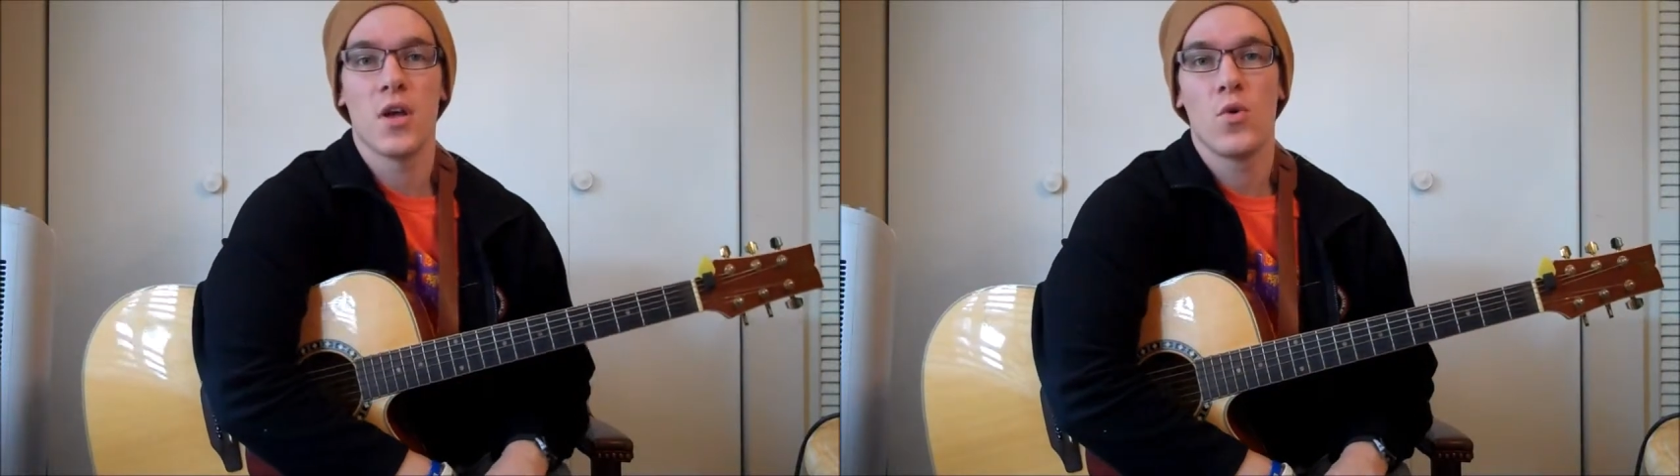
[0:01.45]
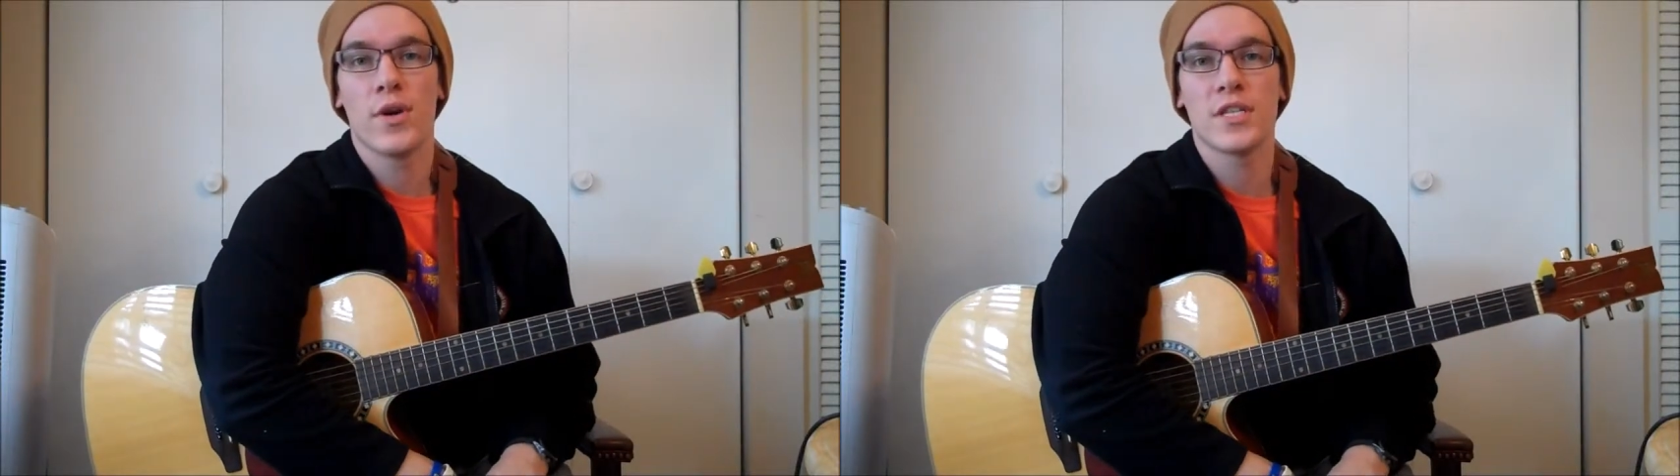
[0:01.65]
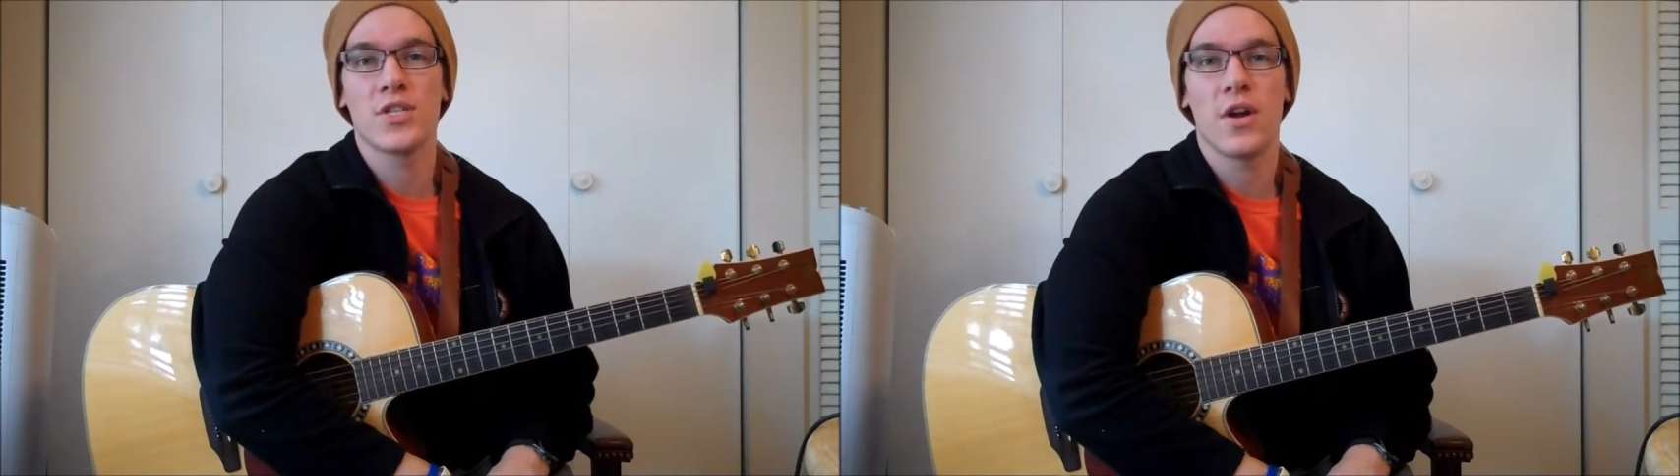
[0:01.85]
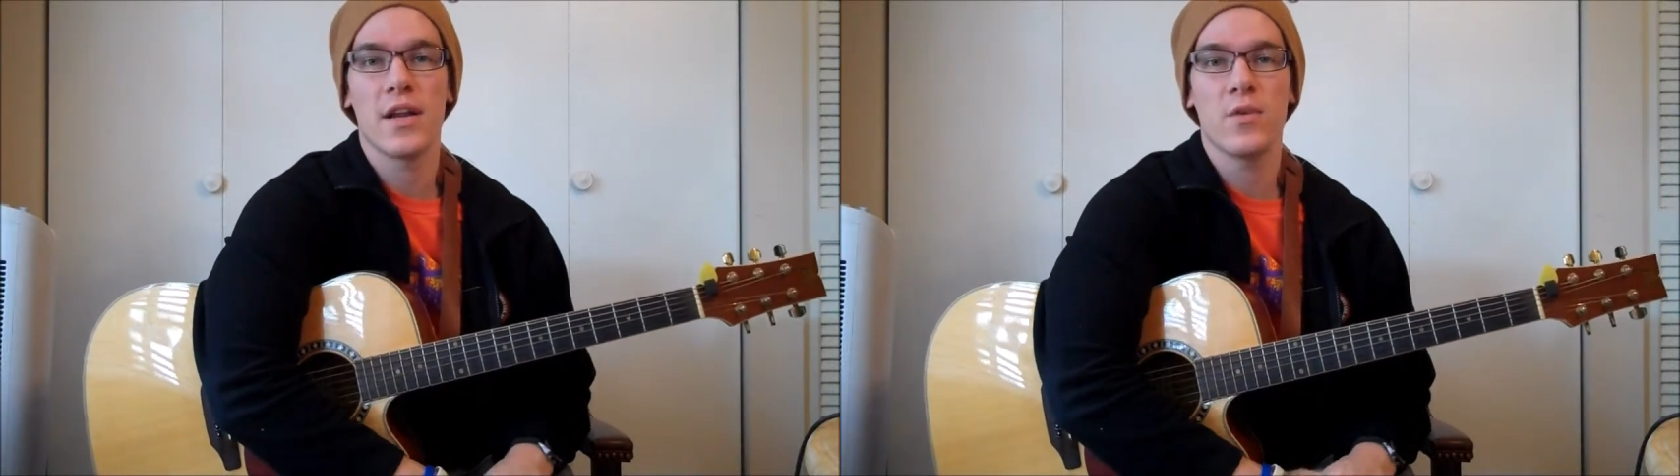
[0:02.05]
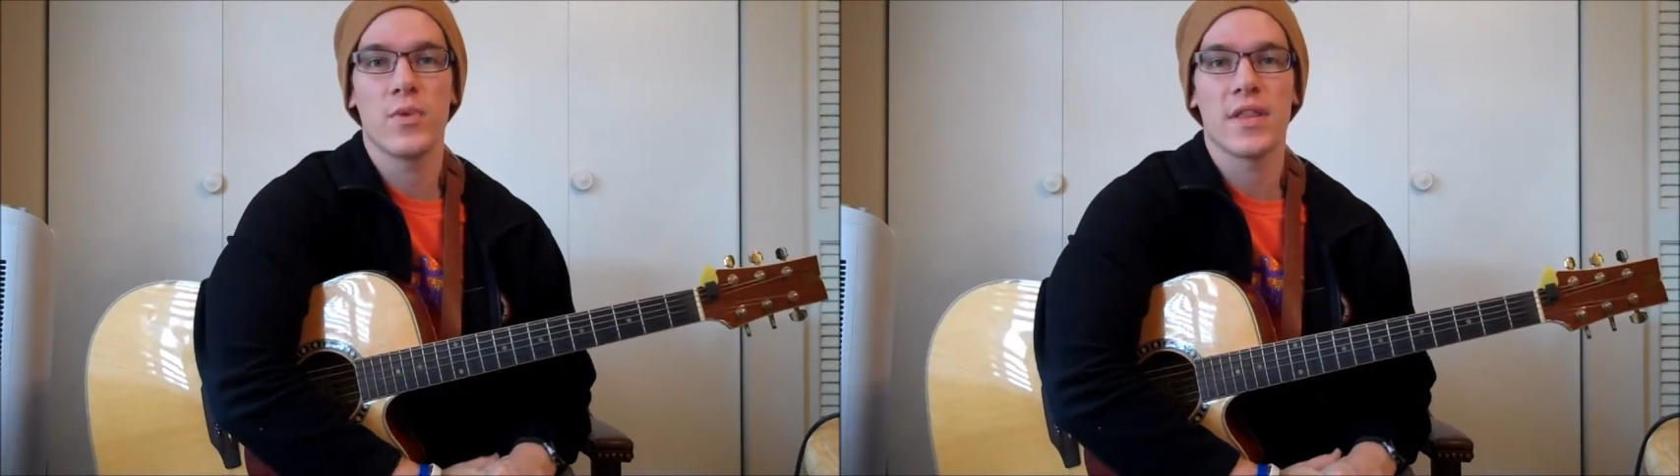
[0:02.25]
We'll get
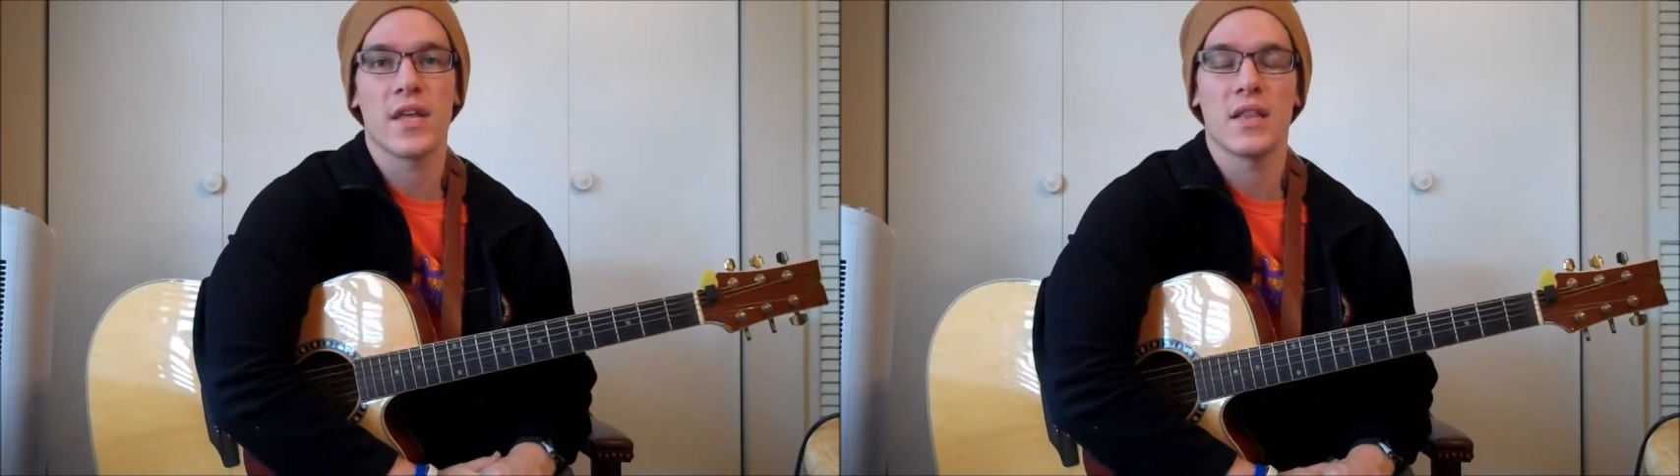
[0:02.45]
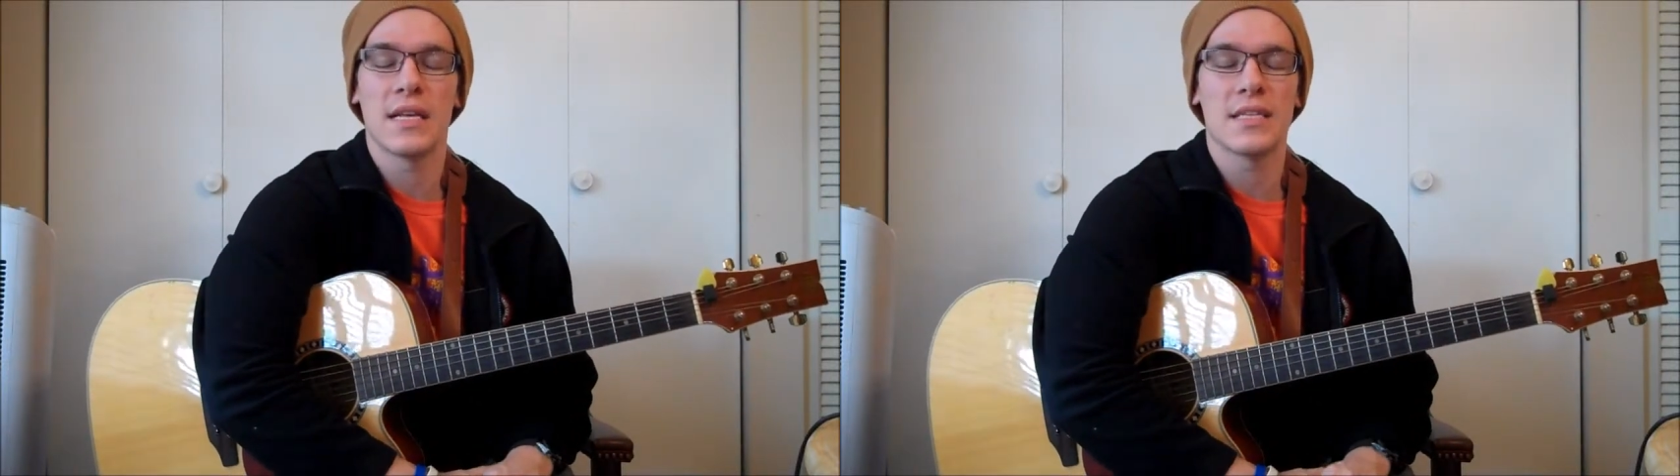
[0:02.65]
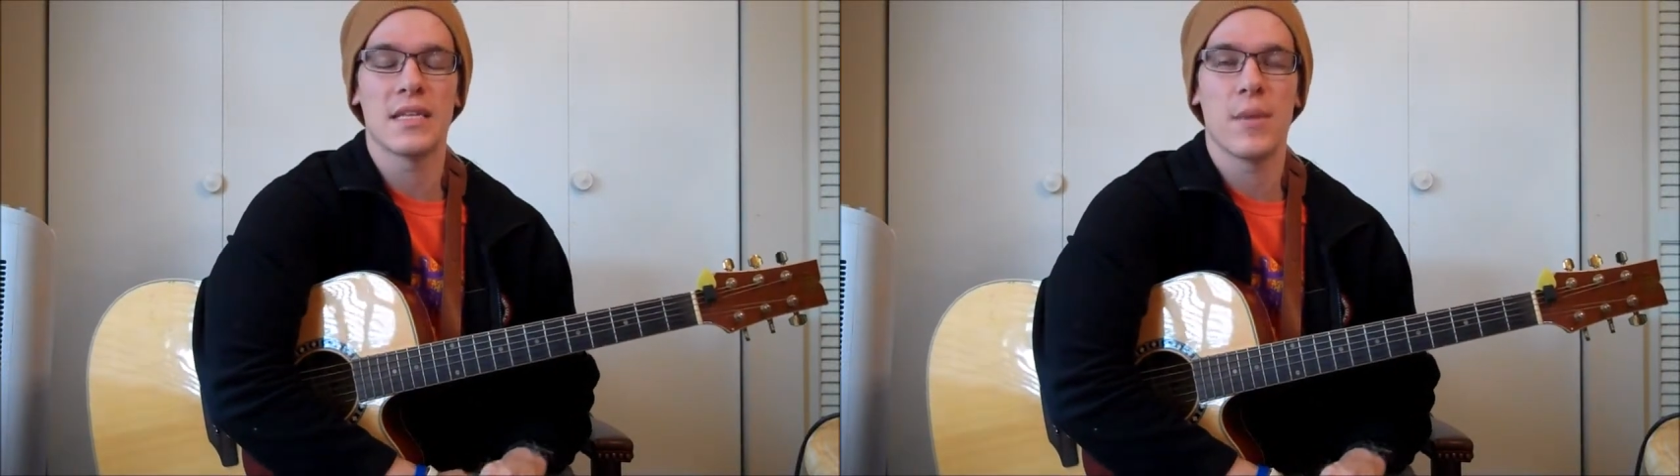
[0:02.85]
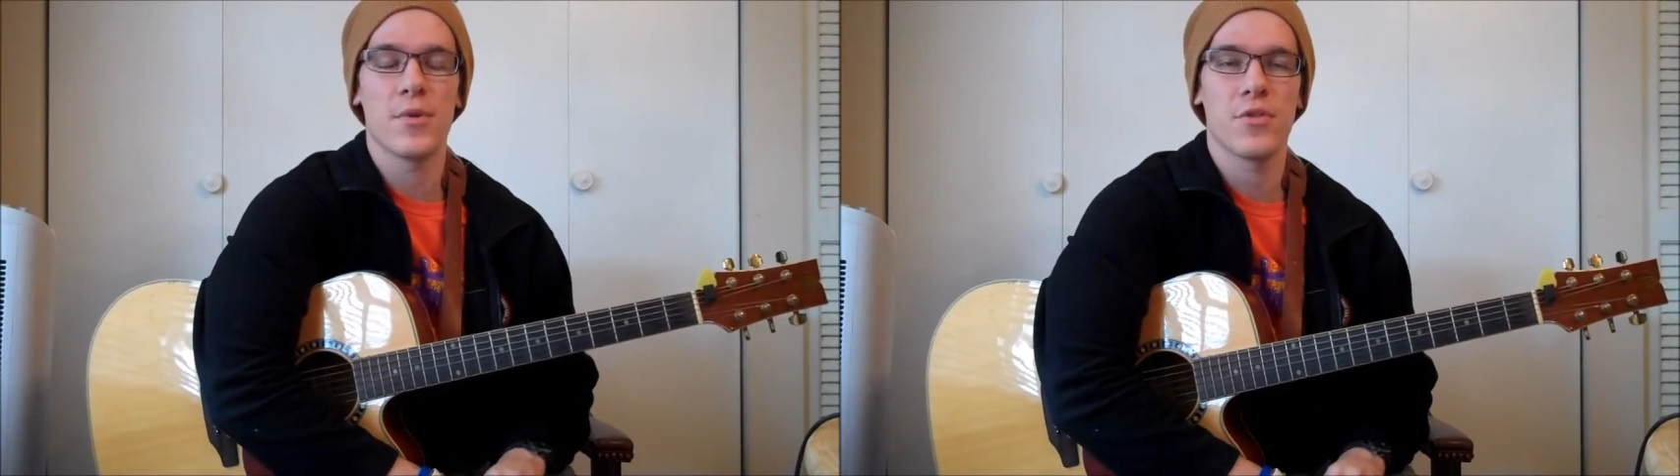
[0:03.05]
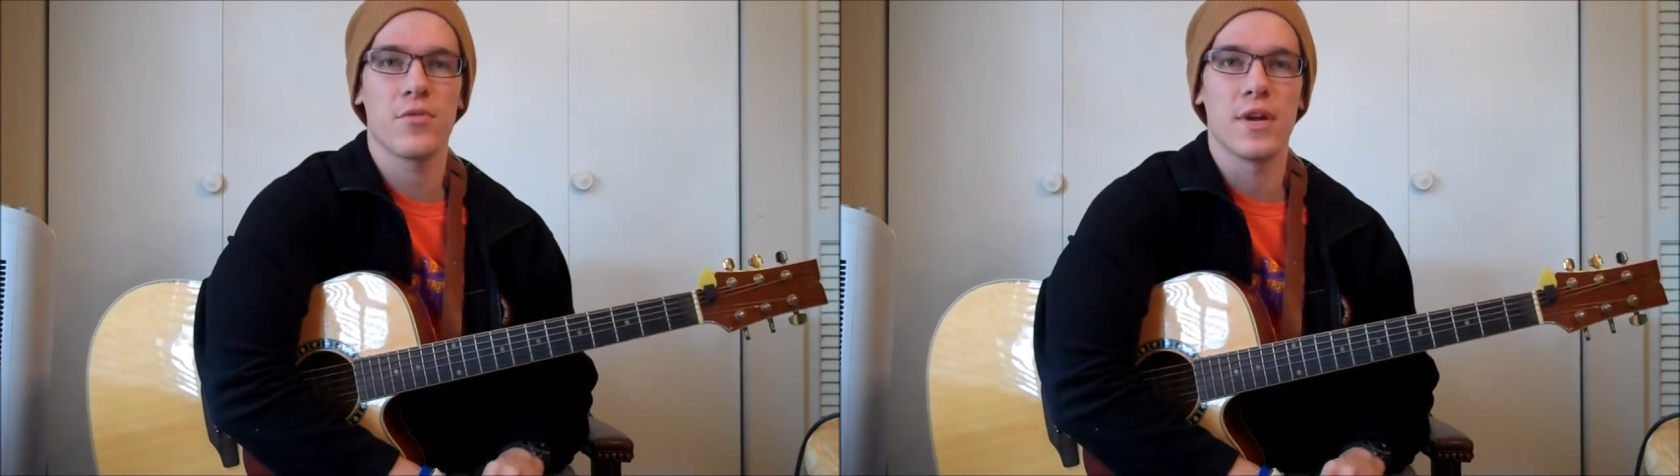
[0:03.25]
started with lesson number
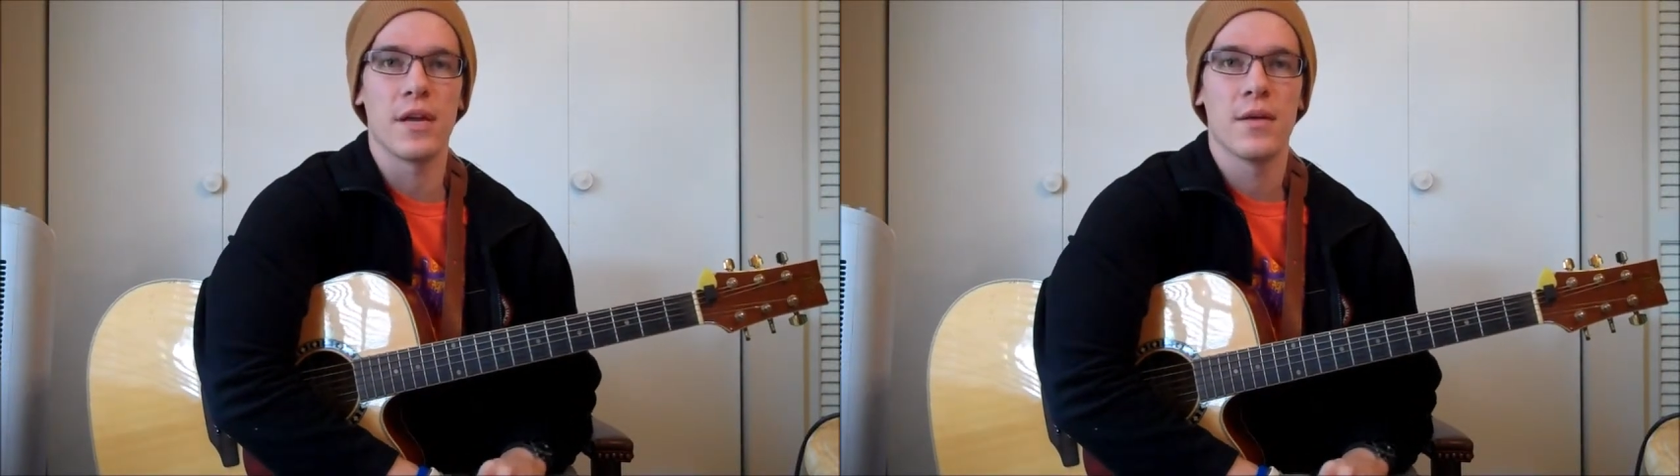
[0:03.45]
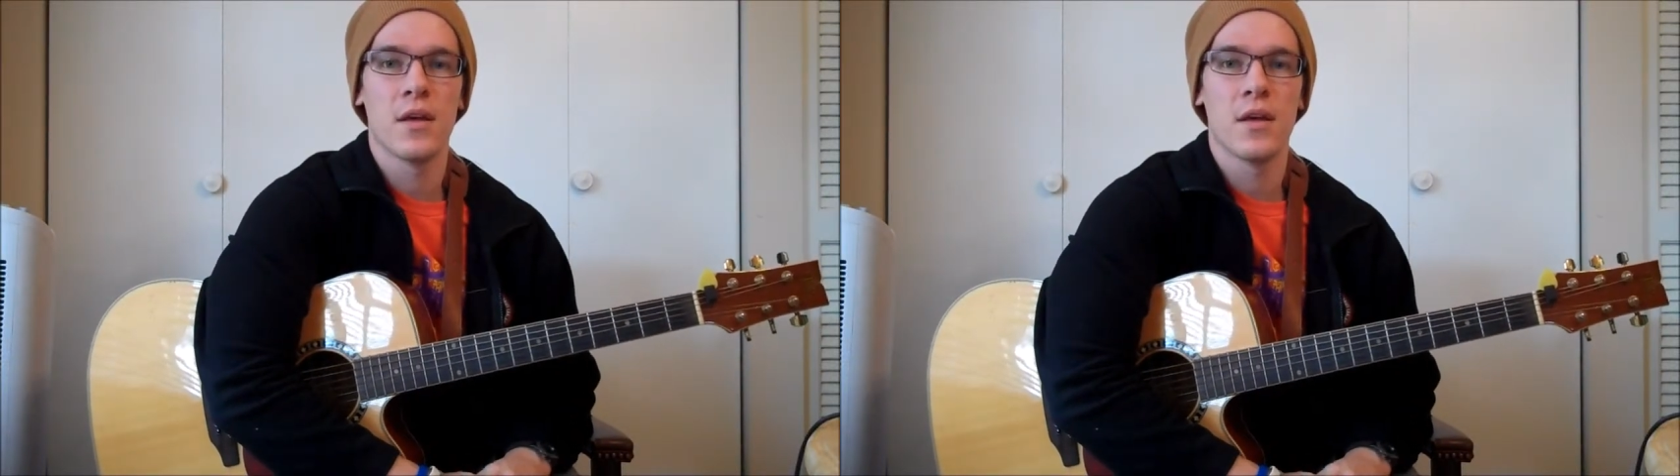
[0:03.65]
3,